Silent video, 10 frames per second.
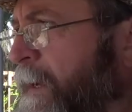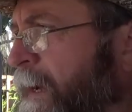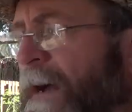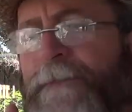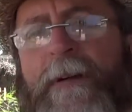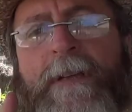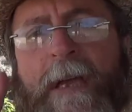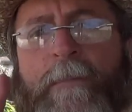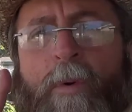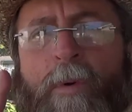I find you
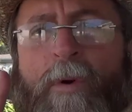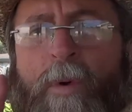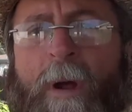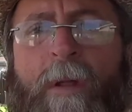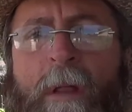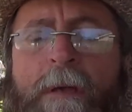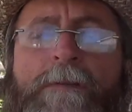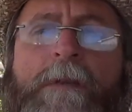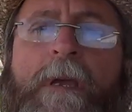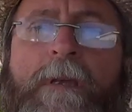get more quail
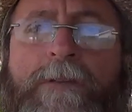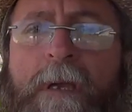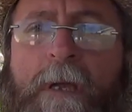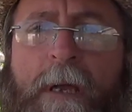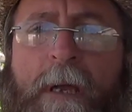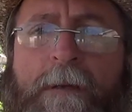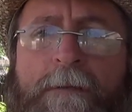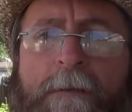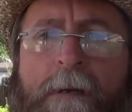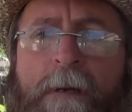eggs than you get chicken
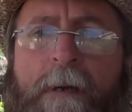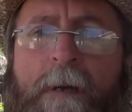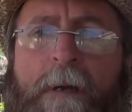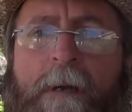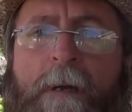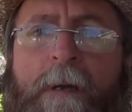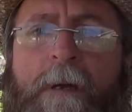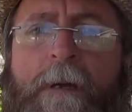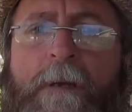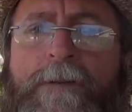eggs.
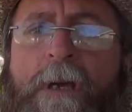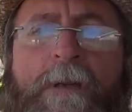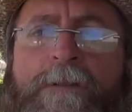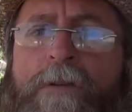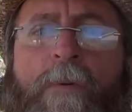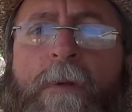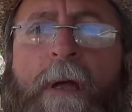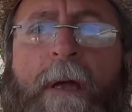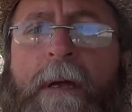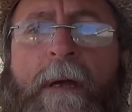The chickens don't
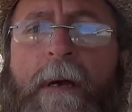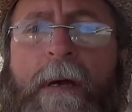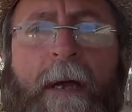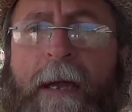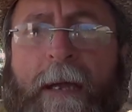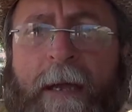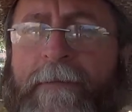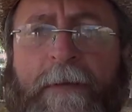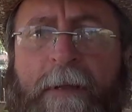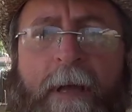lay an egg
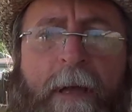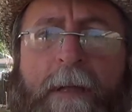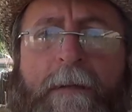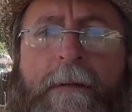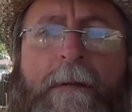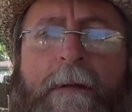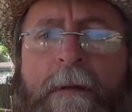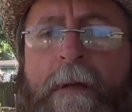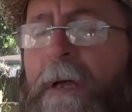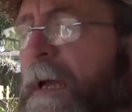every day,
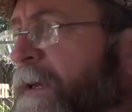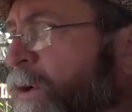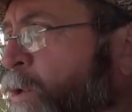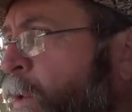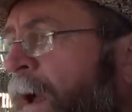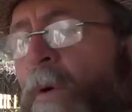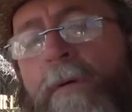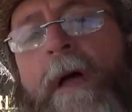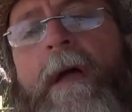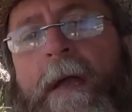and the quail
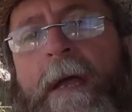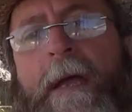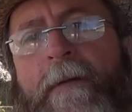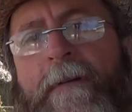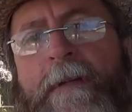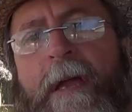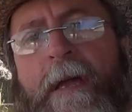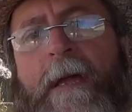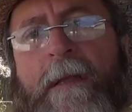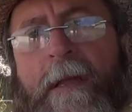lay an egg every
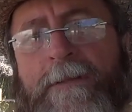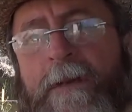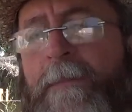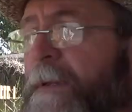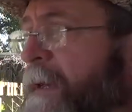day unless something